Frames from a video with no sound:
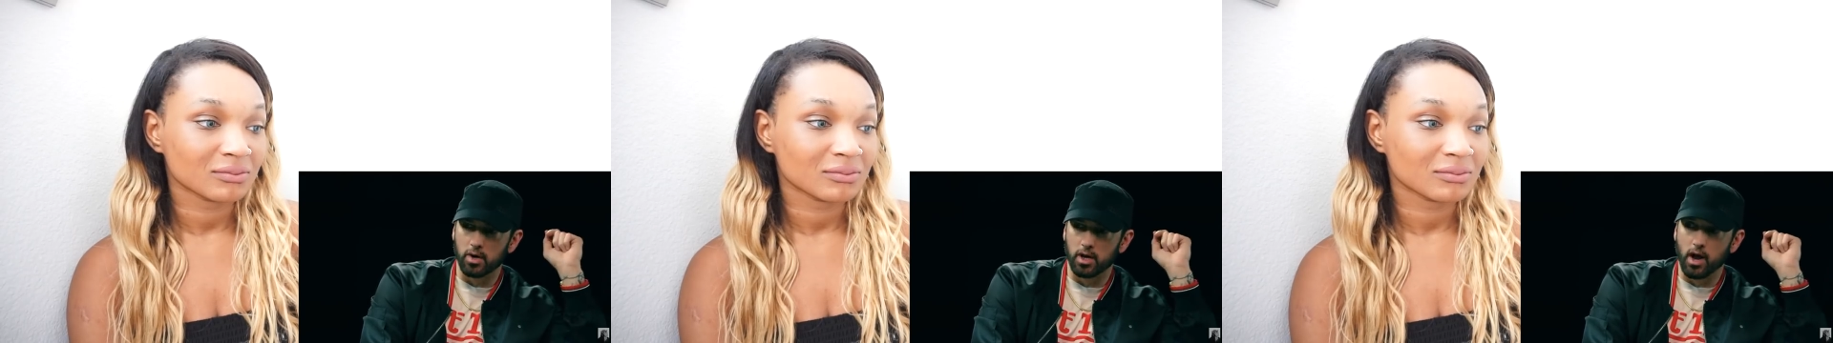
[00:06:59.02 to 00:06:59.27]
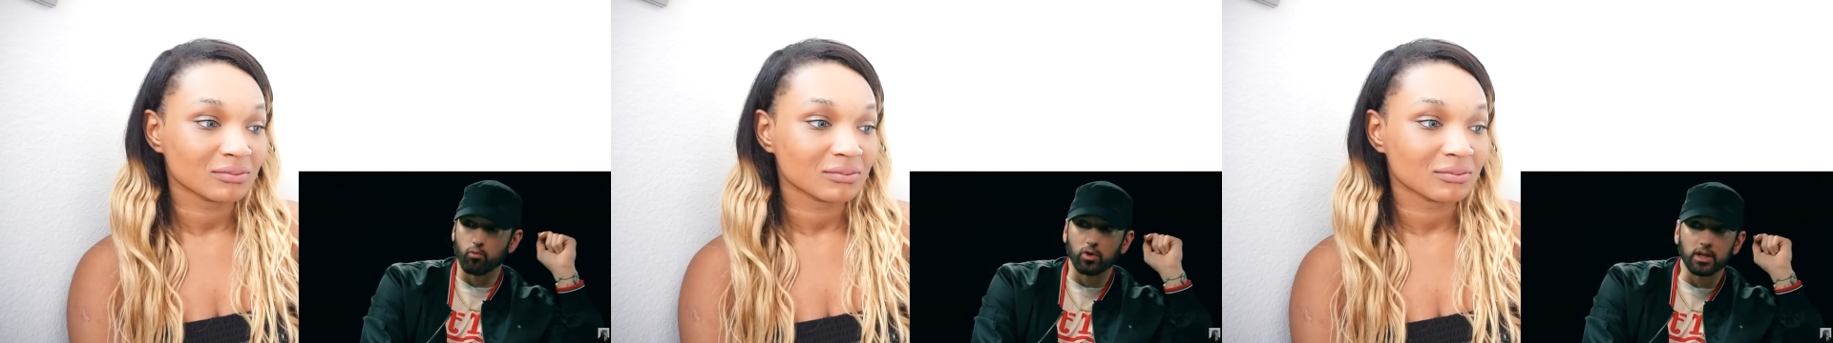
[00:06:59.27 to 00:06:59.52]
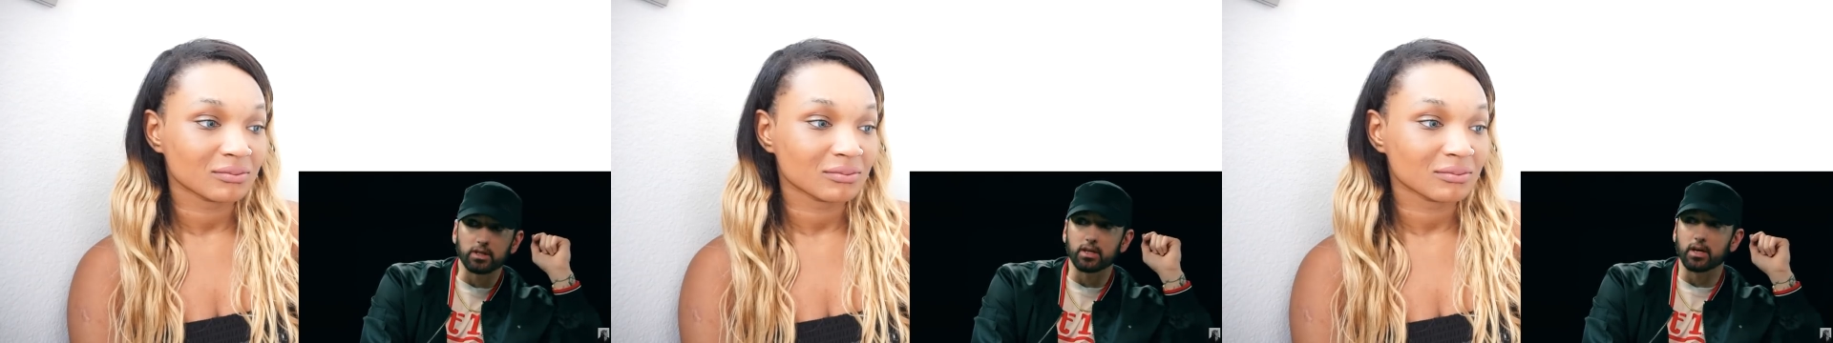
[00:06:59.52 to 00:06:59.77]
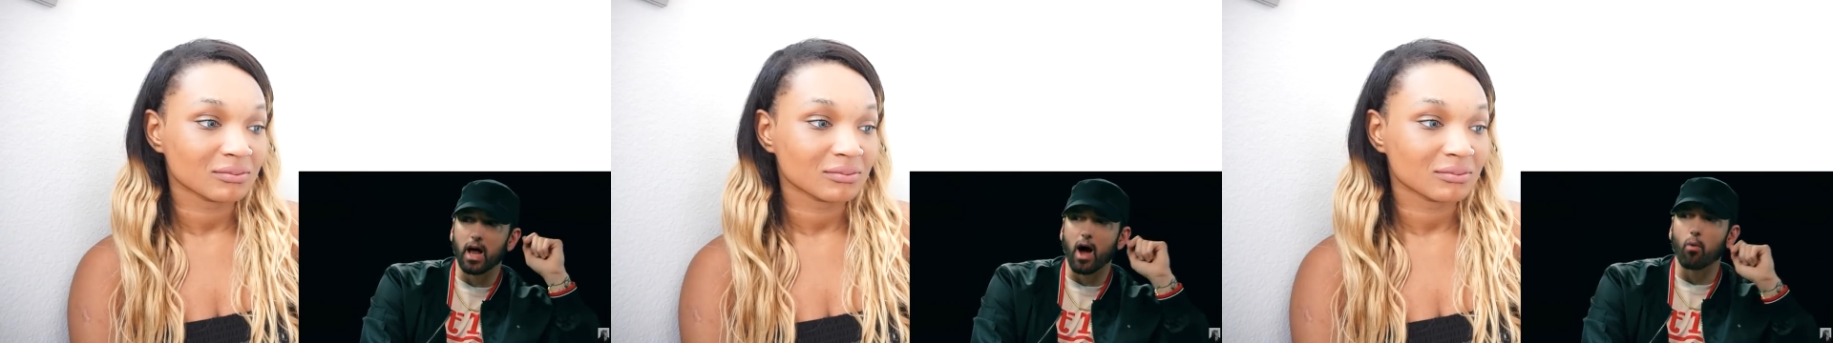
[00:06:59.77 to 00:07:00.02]
Speaker 1: man. I really
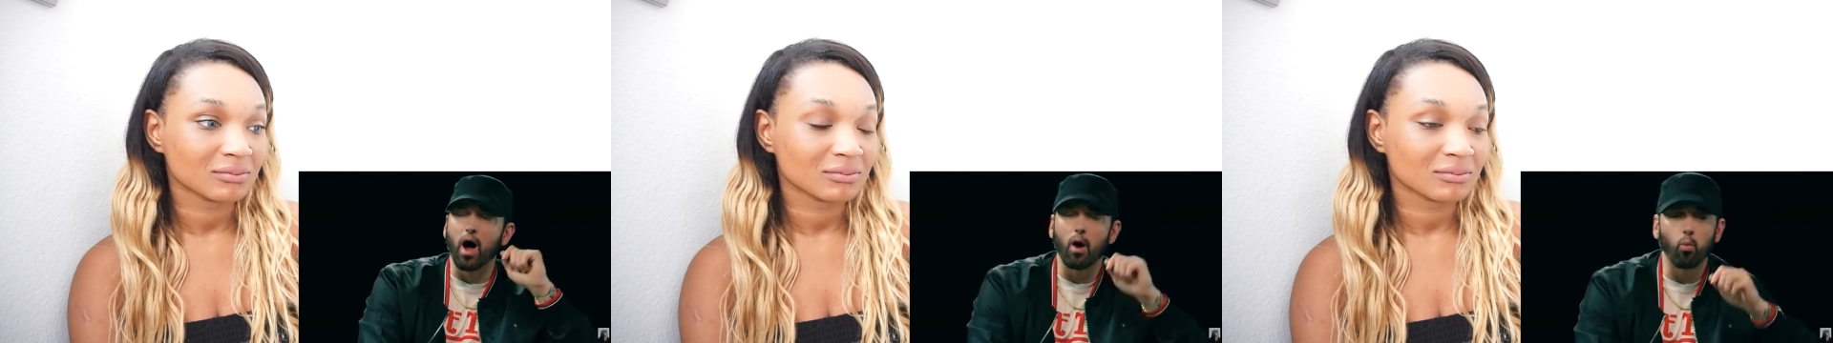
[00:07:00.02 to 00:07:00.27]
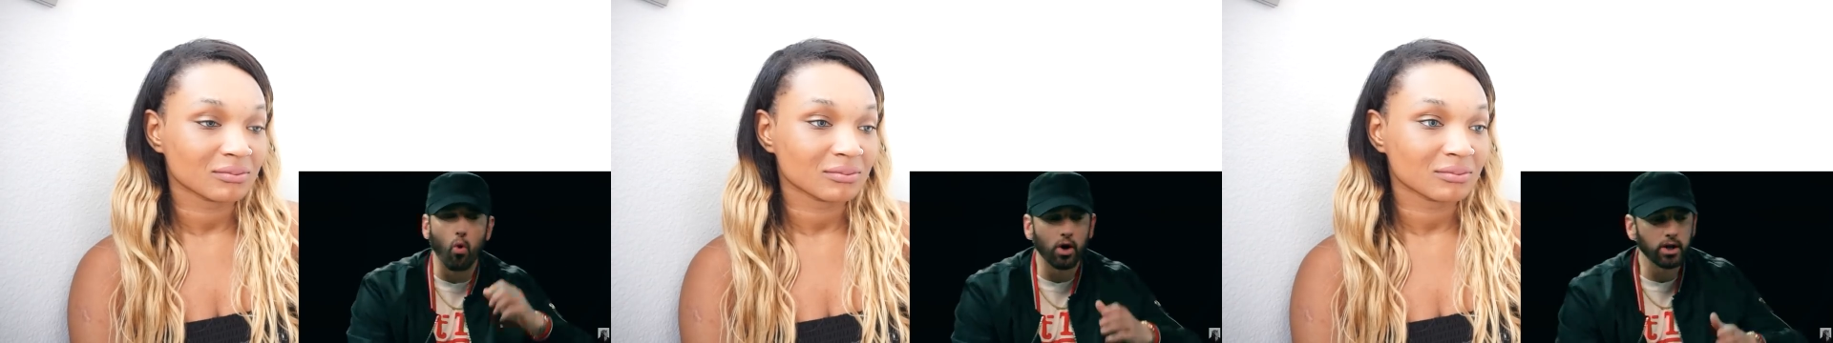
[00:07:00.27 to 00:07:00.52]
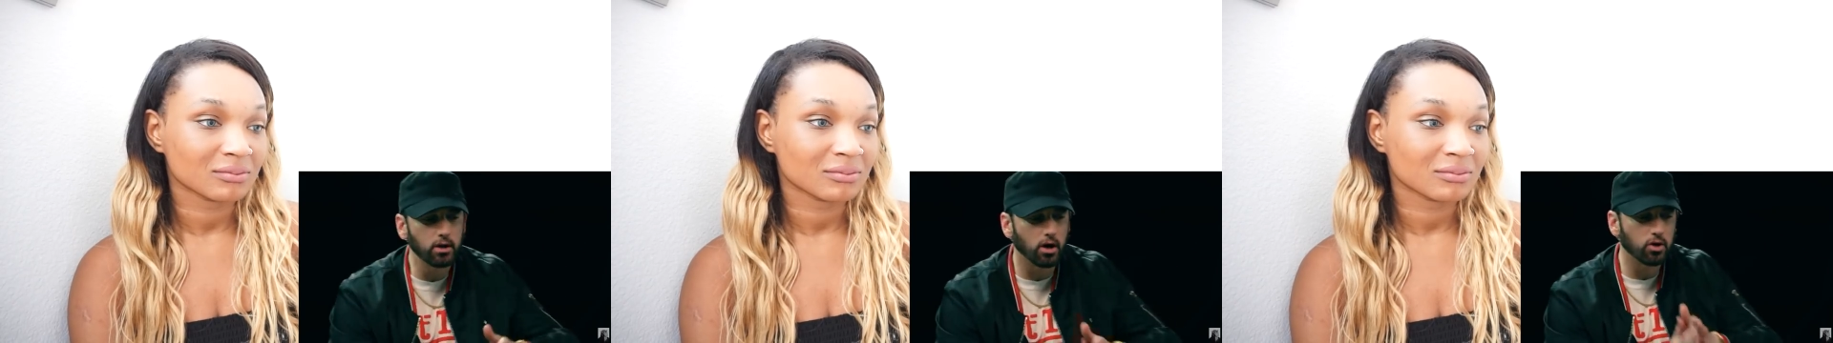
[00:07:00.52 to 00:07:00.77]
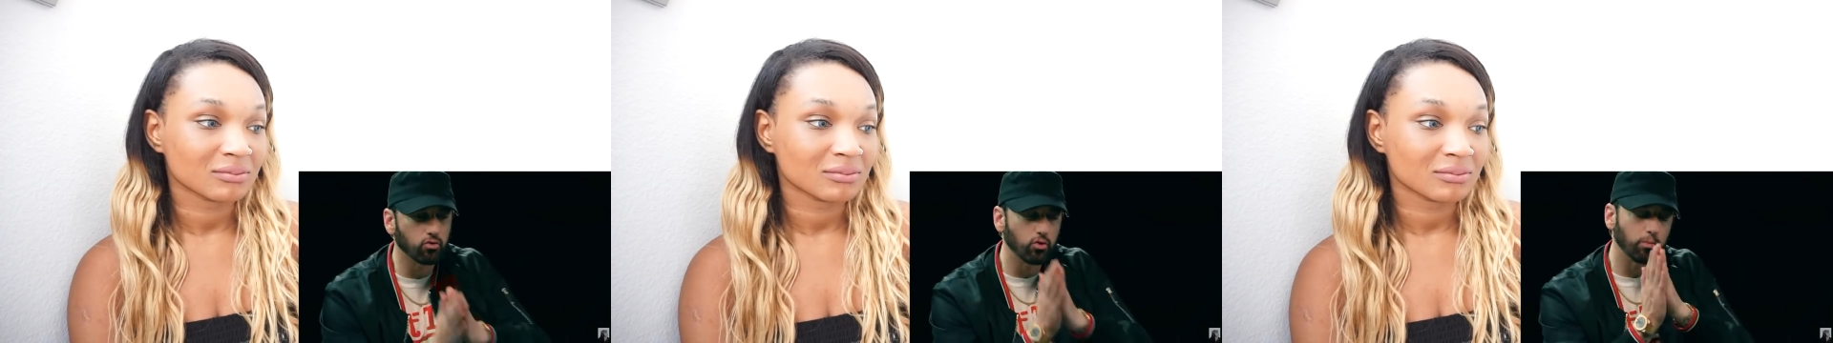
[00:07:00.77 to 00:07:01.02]
did. I, I wanted
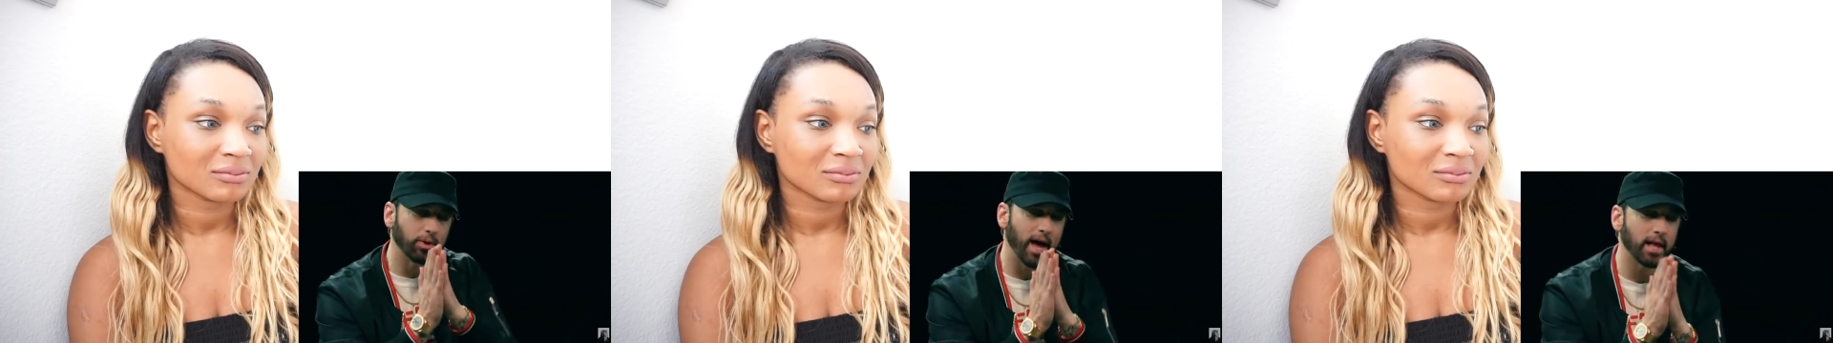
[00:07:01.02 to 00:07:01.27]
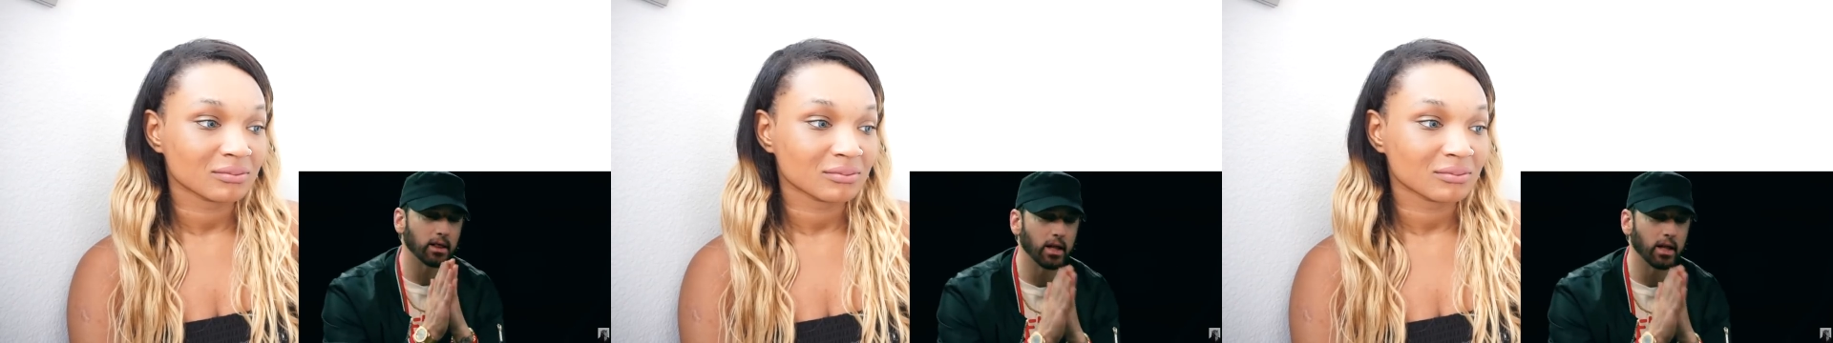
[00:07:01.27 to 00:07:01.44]
a group that